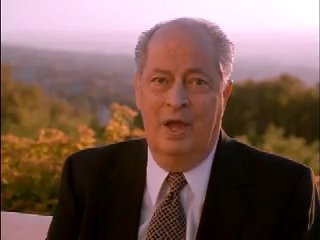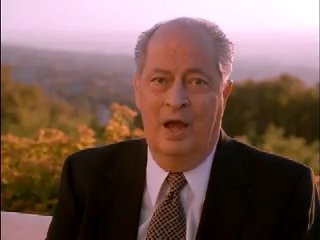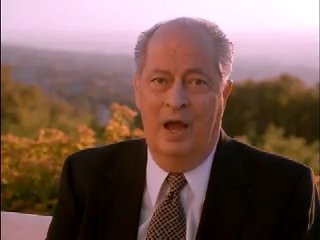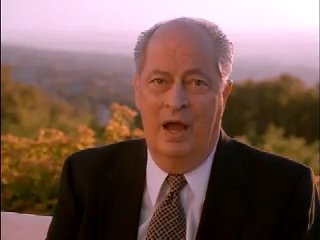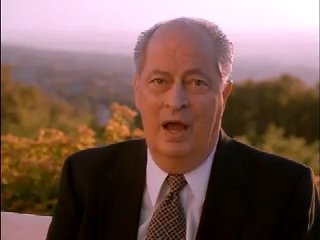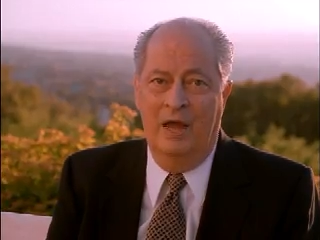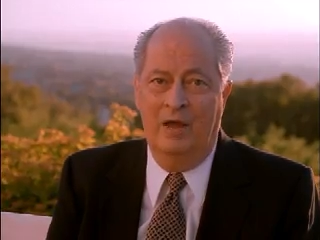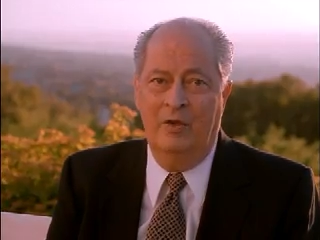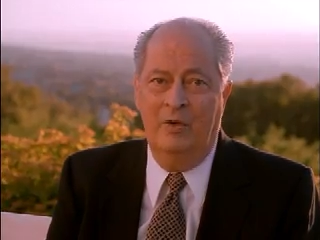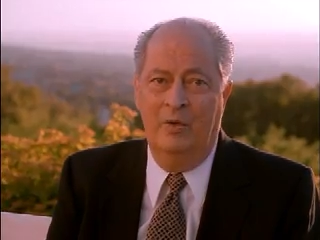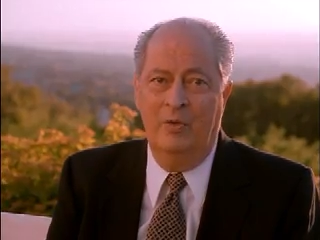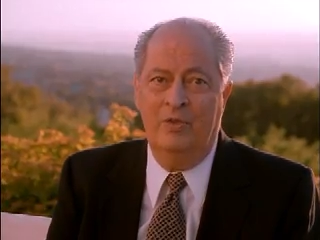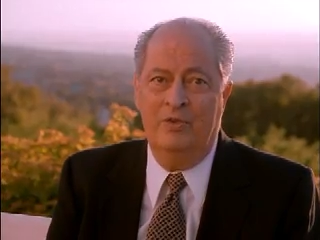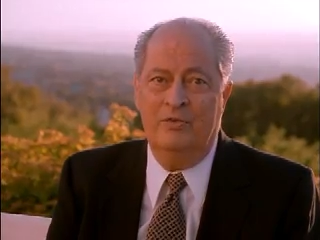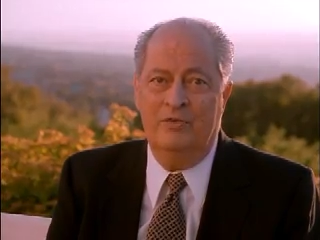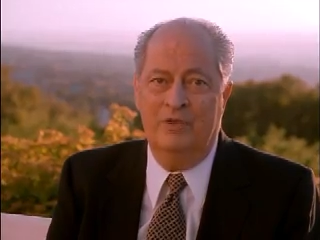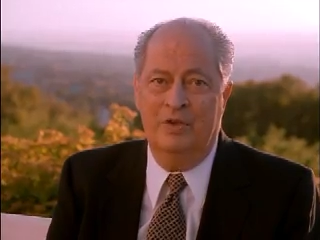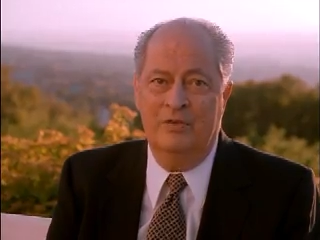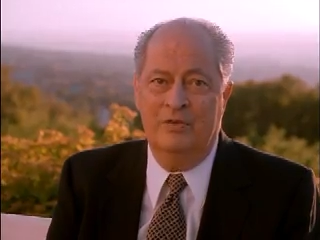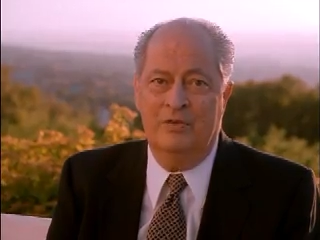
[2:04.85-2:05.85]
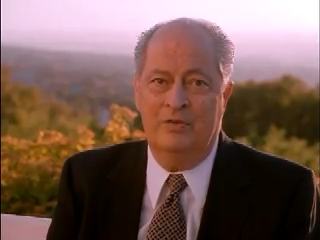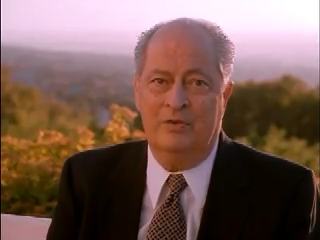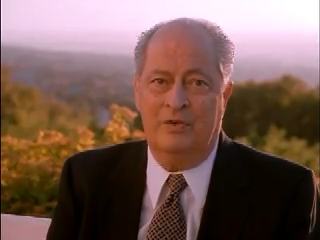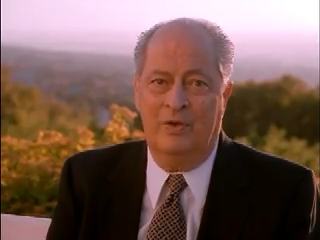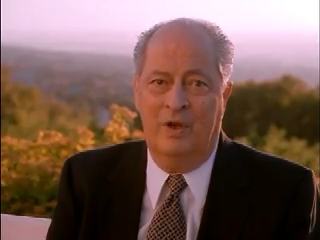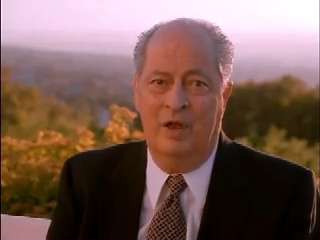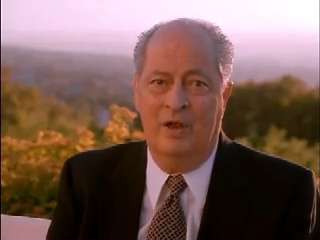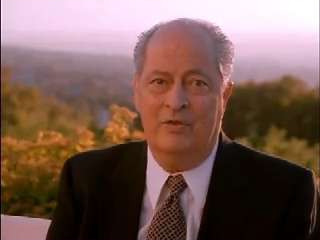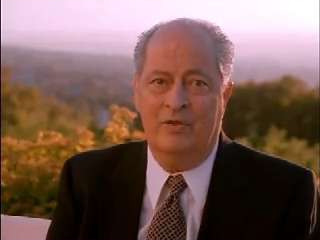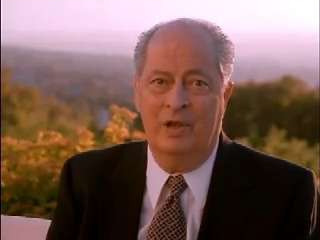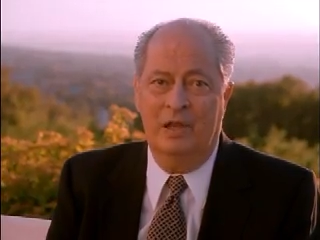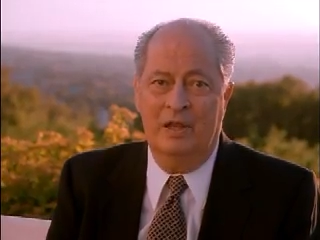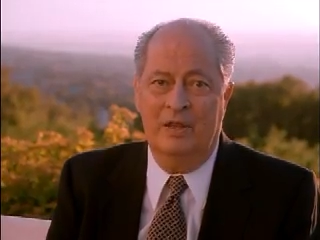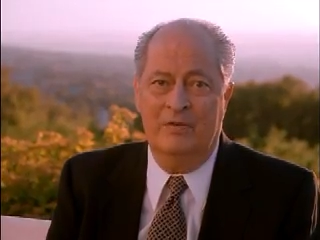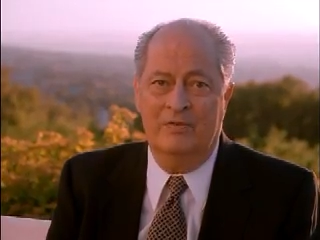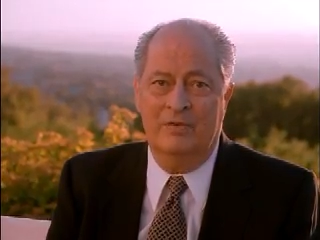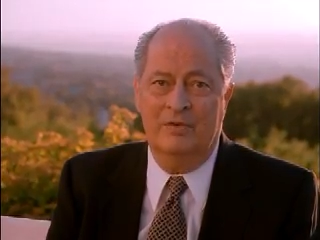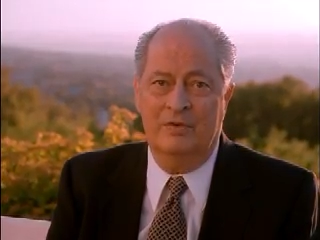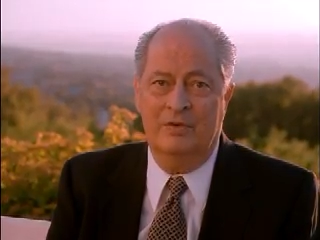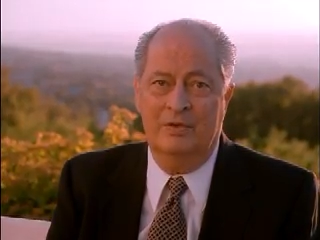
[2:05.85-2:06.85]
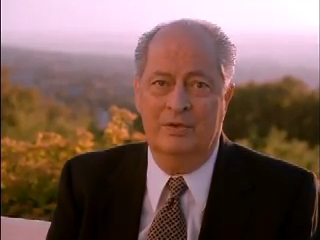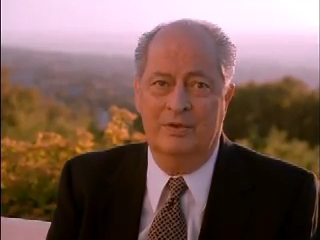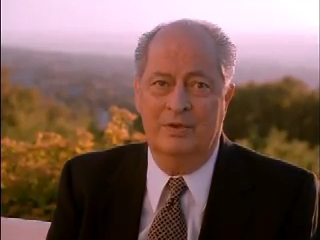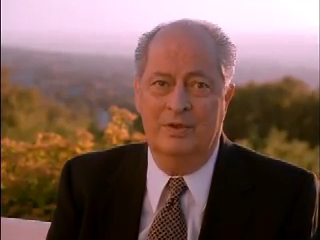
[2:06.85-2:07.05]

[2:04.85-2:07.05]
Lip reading: I know that Jesus Christ lives.